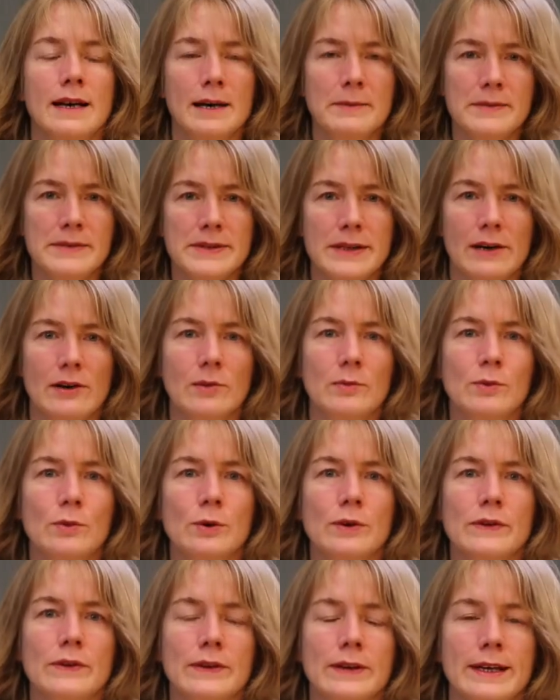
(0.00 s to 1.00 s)
I'm Sarah
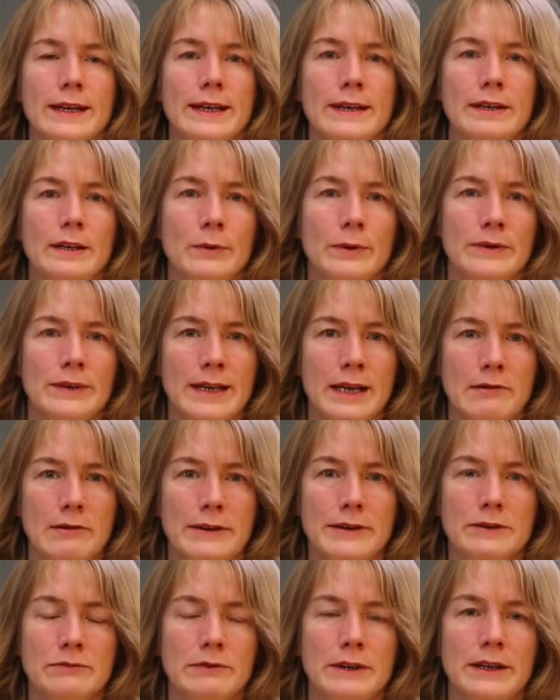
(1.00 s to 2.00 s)
Borks on Keto with
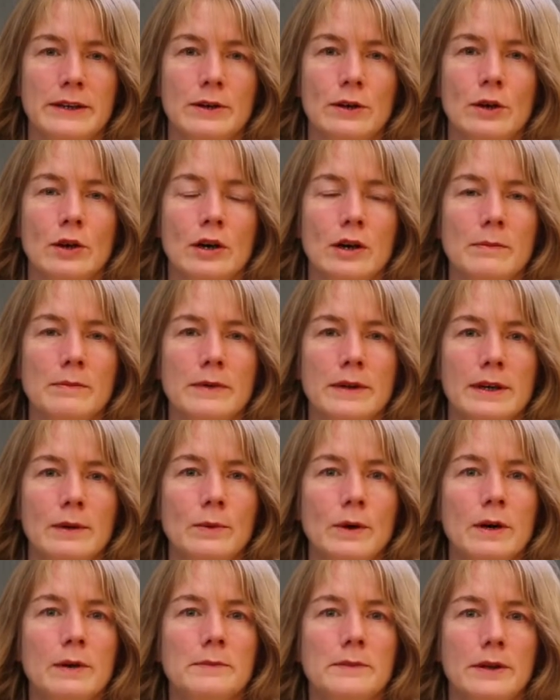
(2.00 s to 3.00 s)
NAREITsREIT.com,
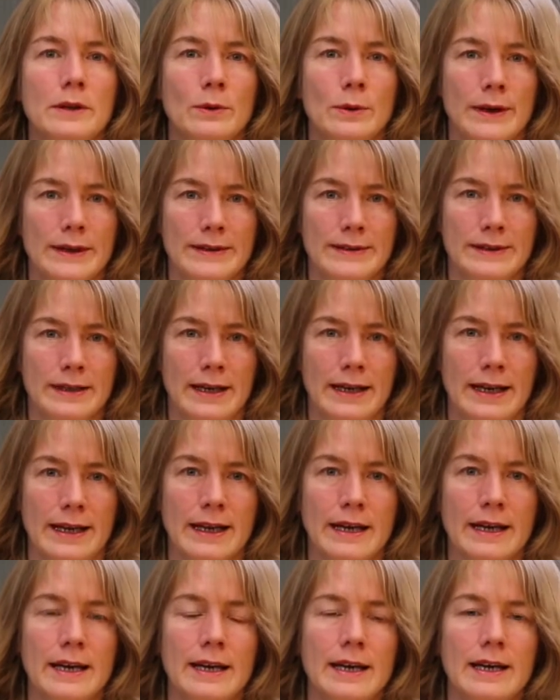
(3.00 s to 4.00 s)
and welcome to Quick Study,